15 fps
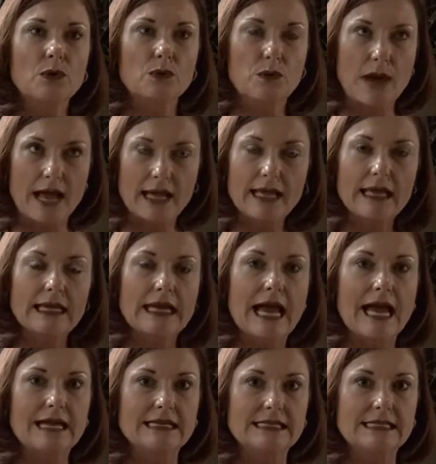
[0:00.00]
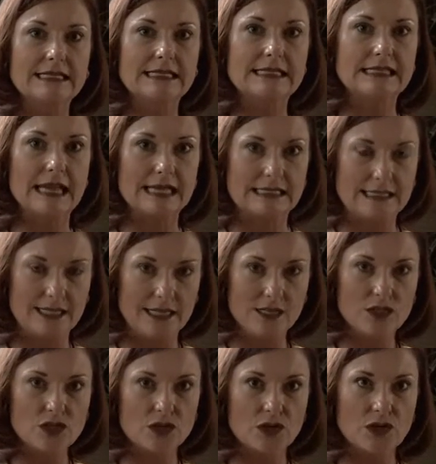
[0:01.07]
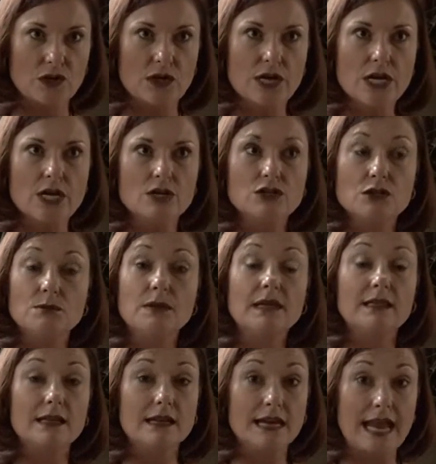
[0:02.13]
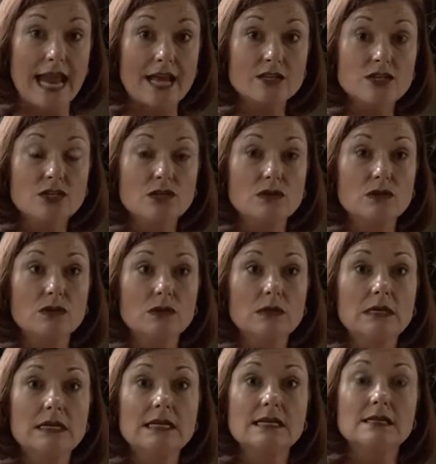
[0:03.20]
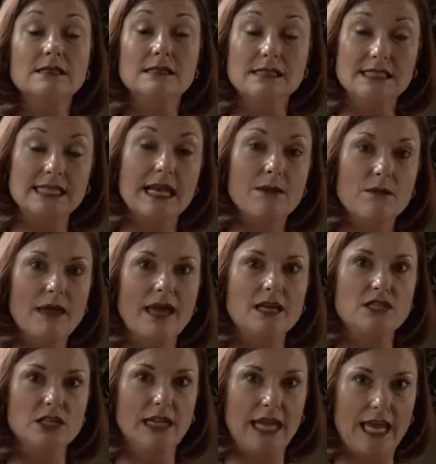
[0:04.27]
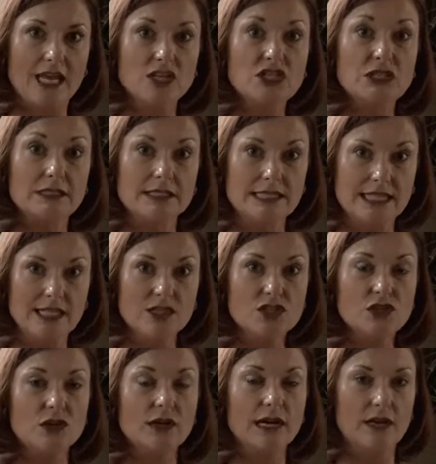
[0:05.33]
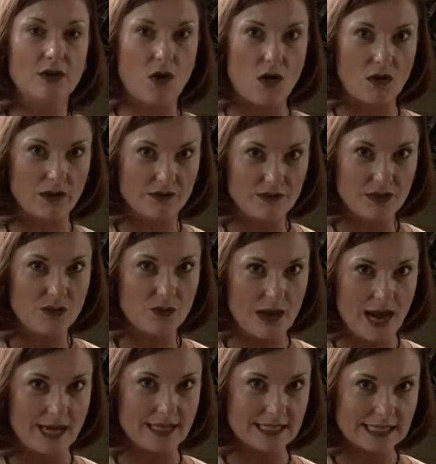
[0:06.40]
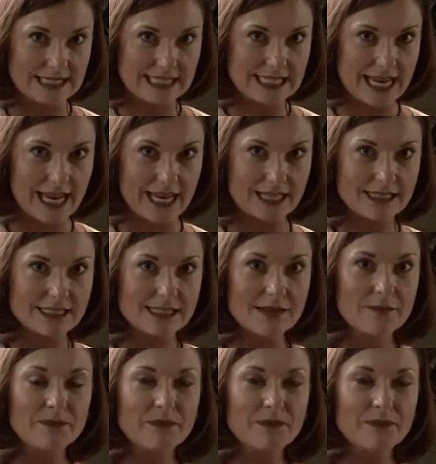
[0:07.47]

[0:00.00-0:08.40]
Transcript: recognizes a teacher to be the national STEM education teacher in all of the United States.